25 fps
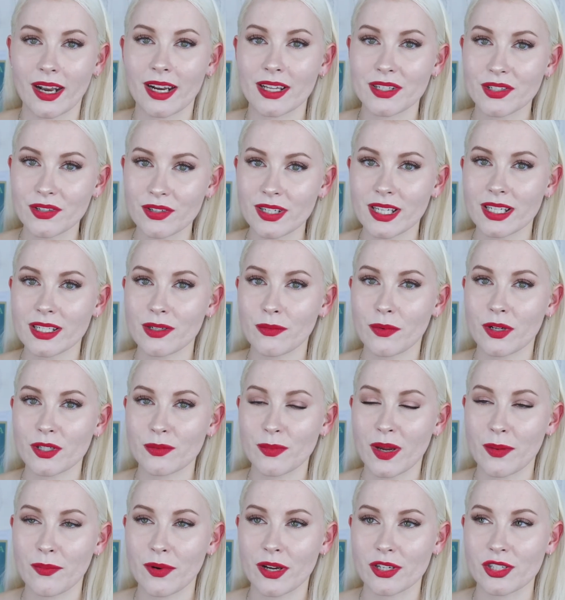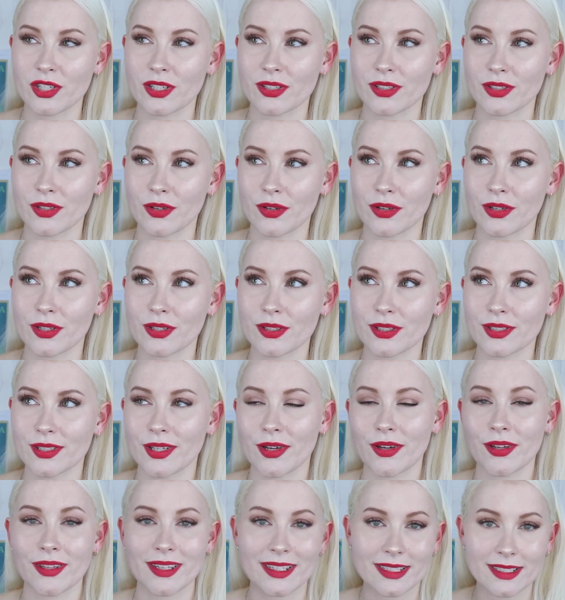and I do need to wash my brushes soon.
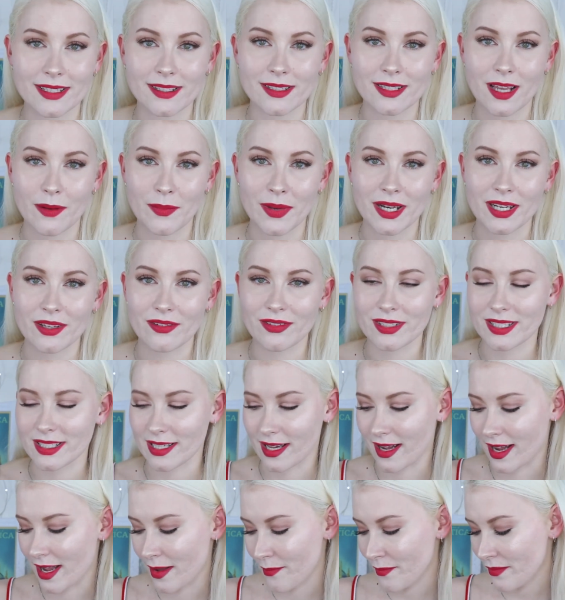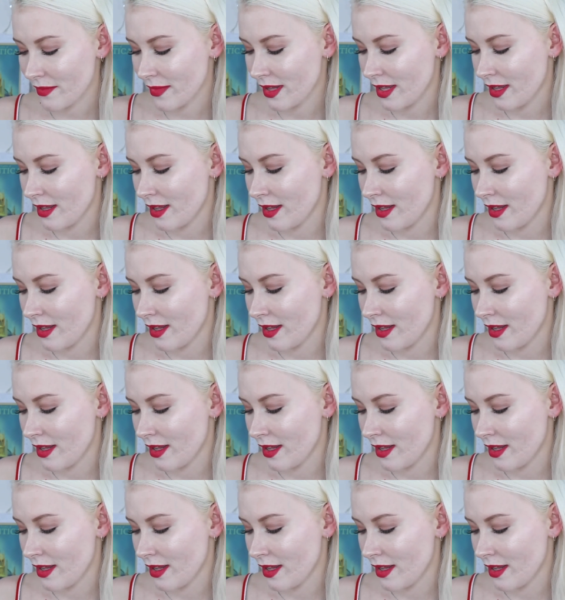So this has come at a good time.